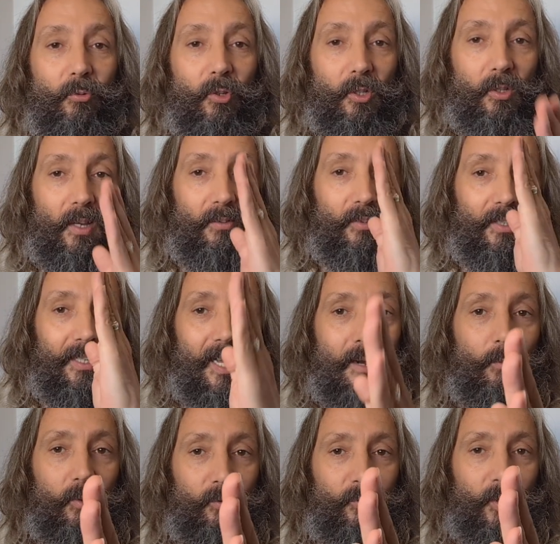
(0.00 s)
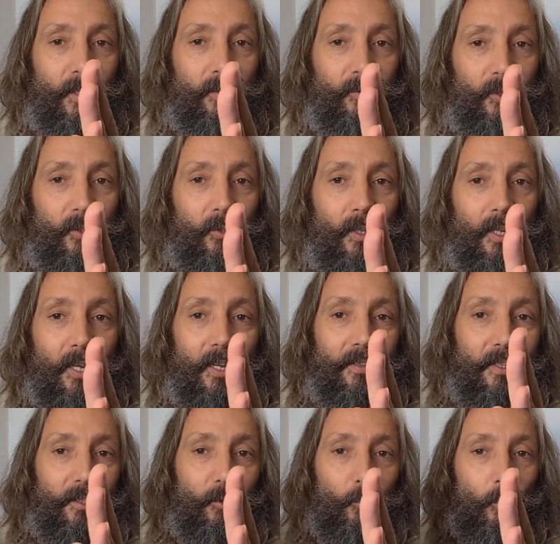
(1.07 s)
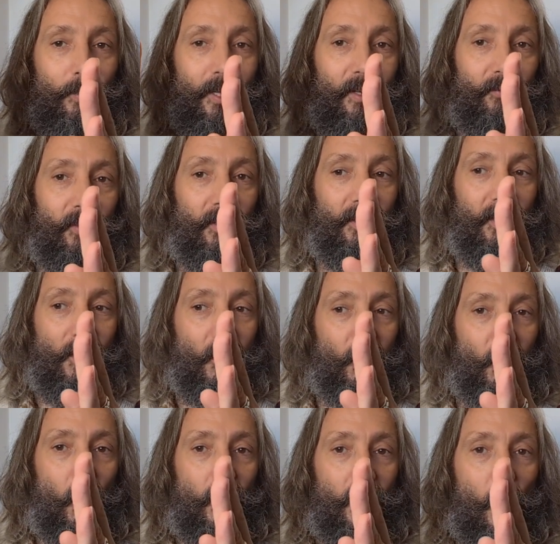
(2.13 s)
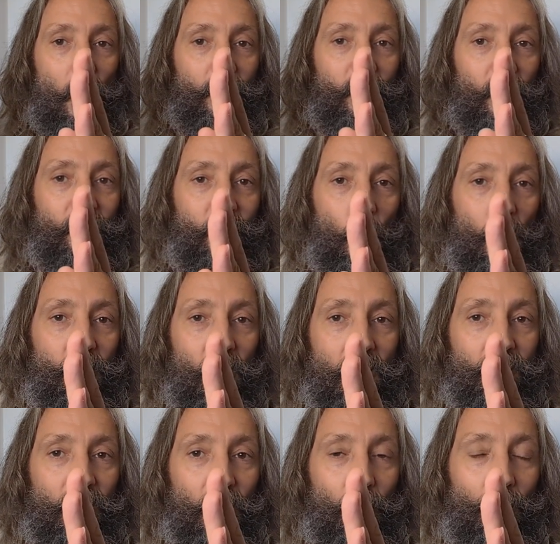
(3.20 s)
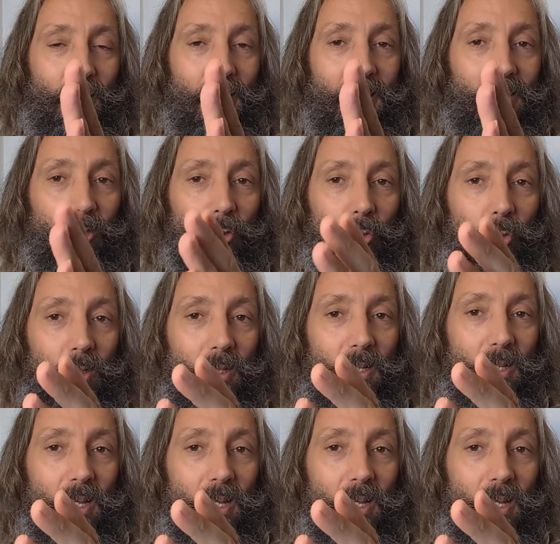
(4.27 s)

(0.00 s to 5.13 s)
So you have your camera in front of you, and then you normally have your light off to a 45-degree angle